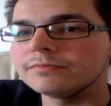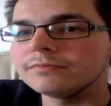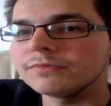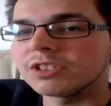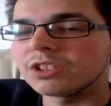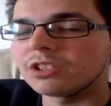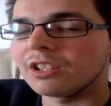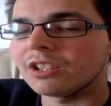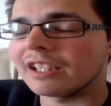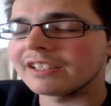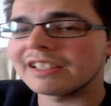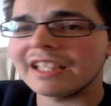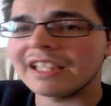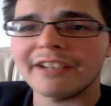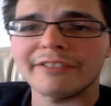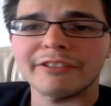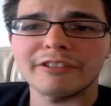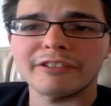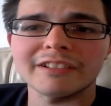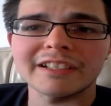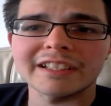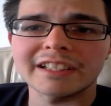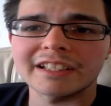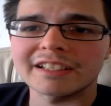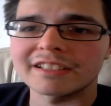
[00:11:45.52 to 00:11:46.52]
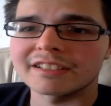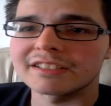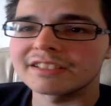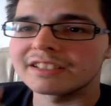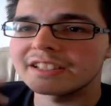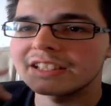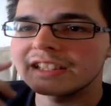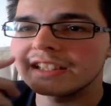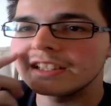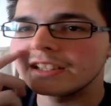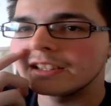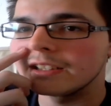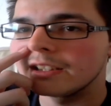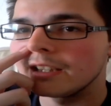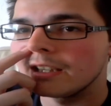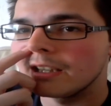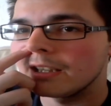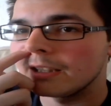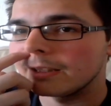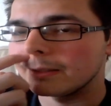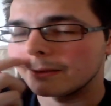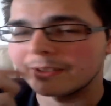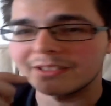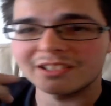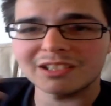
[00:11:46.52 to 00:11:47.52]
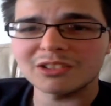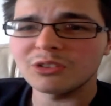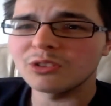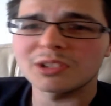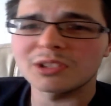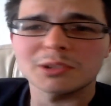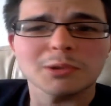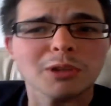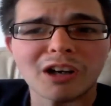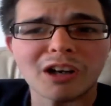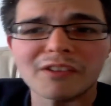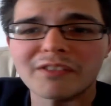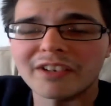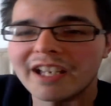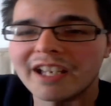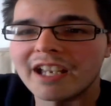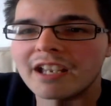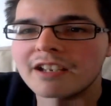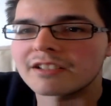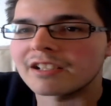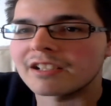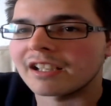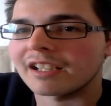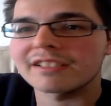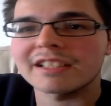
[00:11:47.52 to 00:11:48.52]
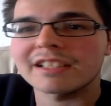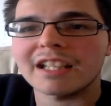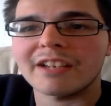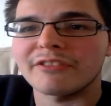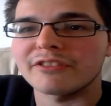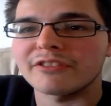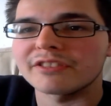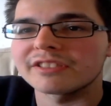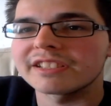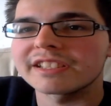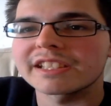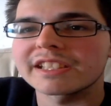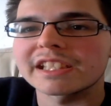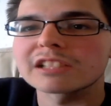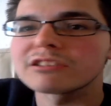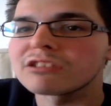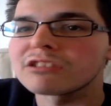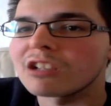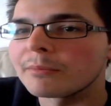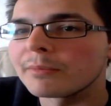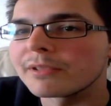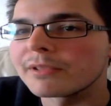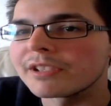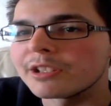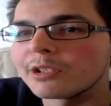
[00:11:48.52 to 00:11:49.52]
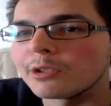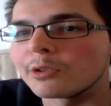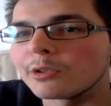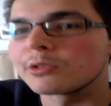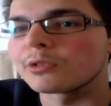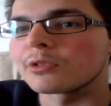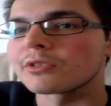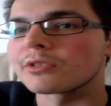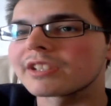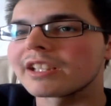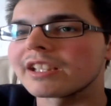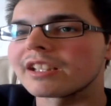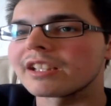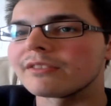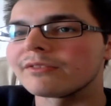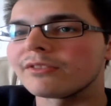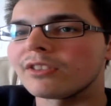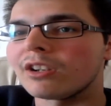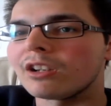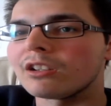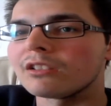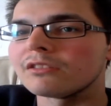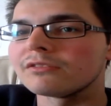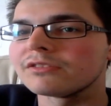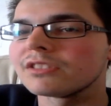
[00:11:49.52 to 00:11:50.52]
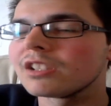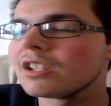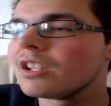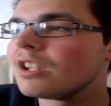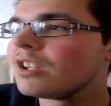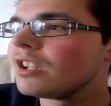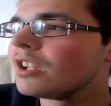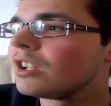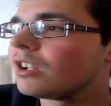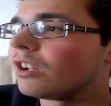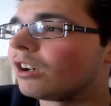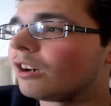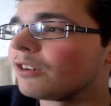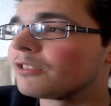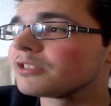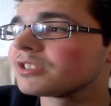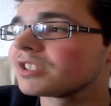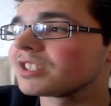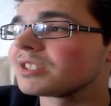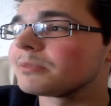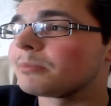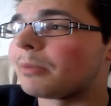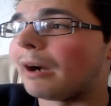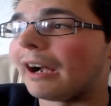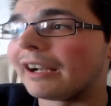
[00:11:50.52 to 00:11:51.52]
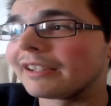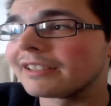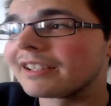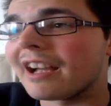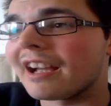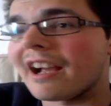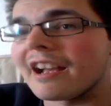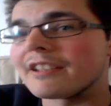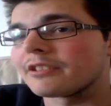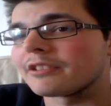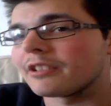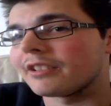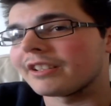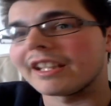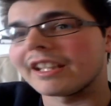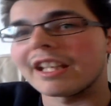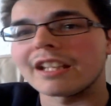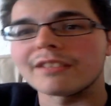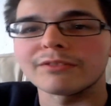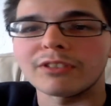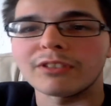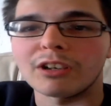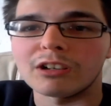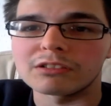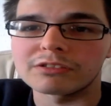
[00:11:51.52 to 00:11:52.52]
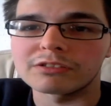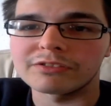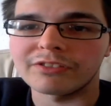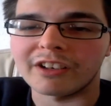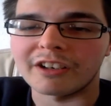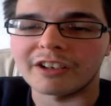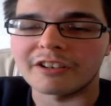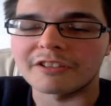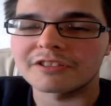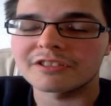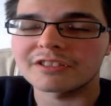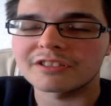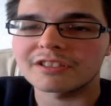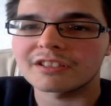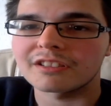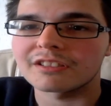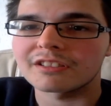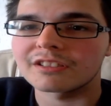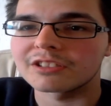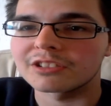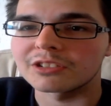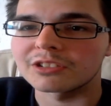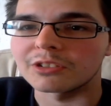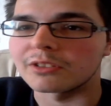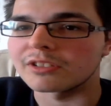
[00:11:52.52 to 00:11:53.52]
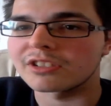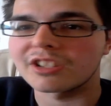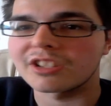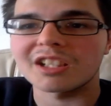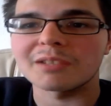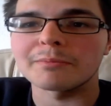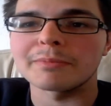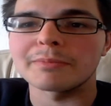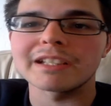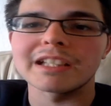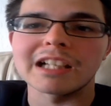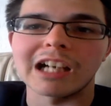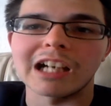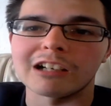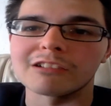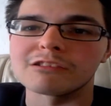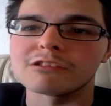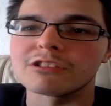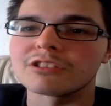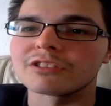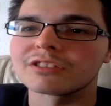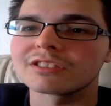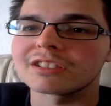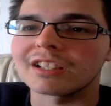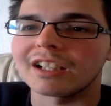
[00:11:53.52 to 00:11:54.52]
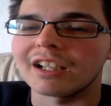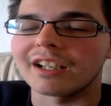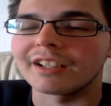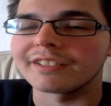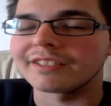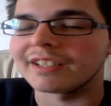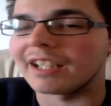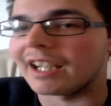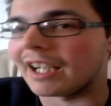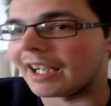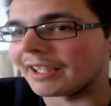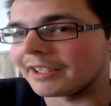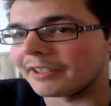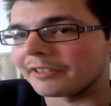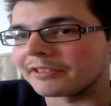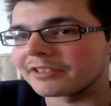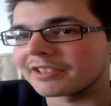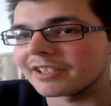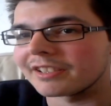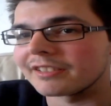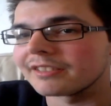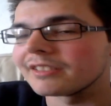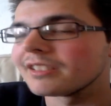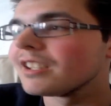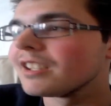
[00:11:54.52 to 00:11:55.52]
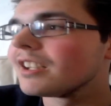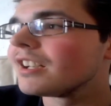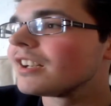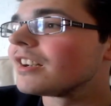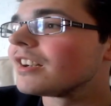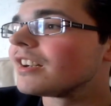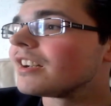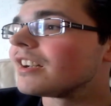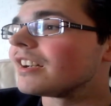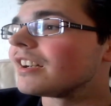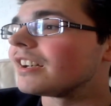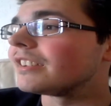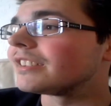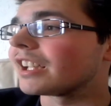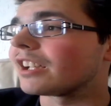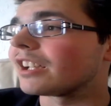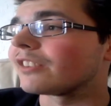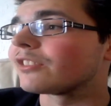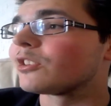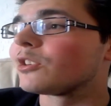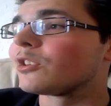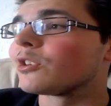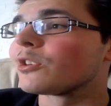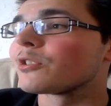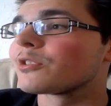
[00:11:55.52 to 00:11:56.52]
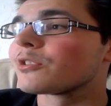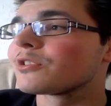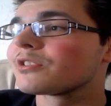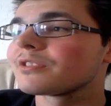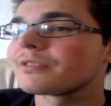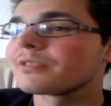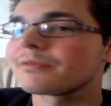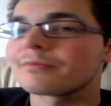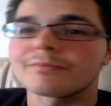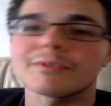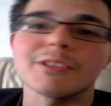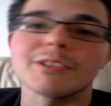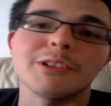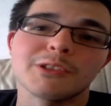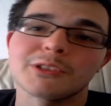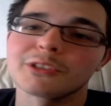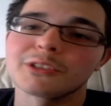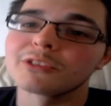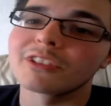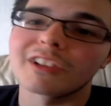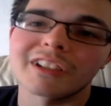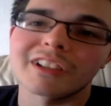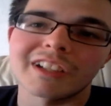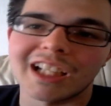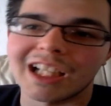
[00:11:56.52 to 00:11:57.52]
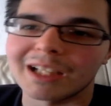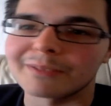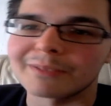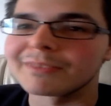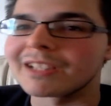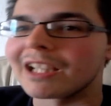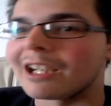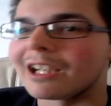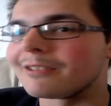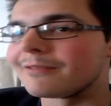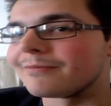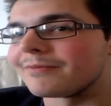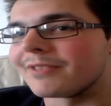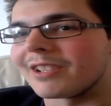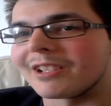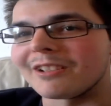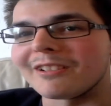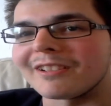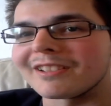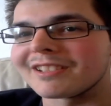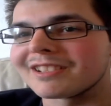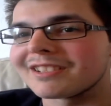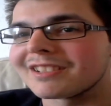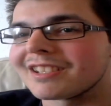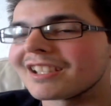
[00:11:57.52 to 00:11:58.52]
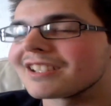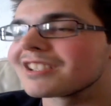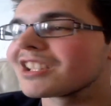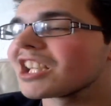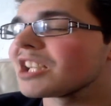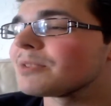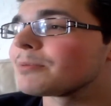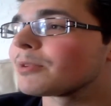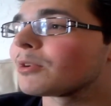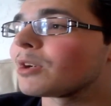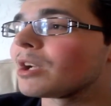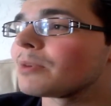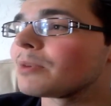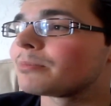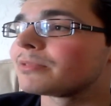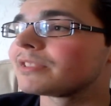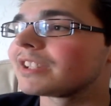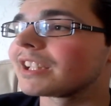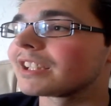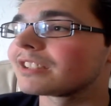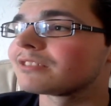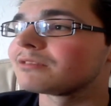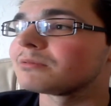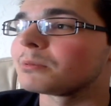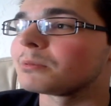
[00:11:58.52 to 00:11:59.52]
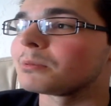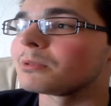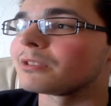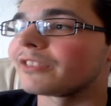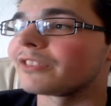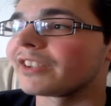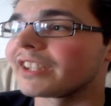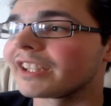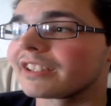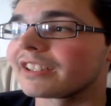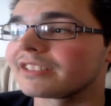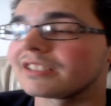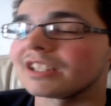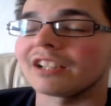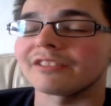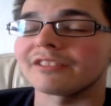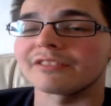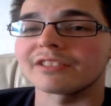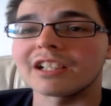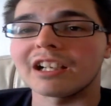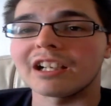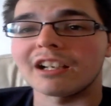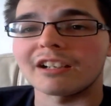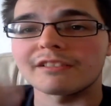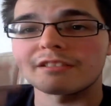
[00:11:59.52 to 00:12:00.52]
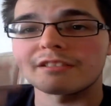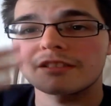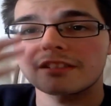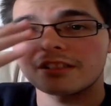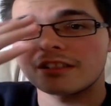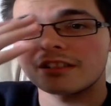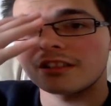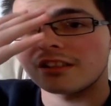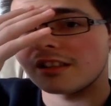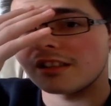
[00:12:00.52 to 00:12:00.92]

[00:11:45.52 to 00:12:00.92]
Yeah, I definitely can see, it's no disqualification. I can definitely see the Club and the Usos getting involved. Obviously, the bad guys are going to get involved first, so it's going to be Gallows and Anderson, and then of course the Usos are going to come down. It's going to be quite predictable, I think, in that regard.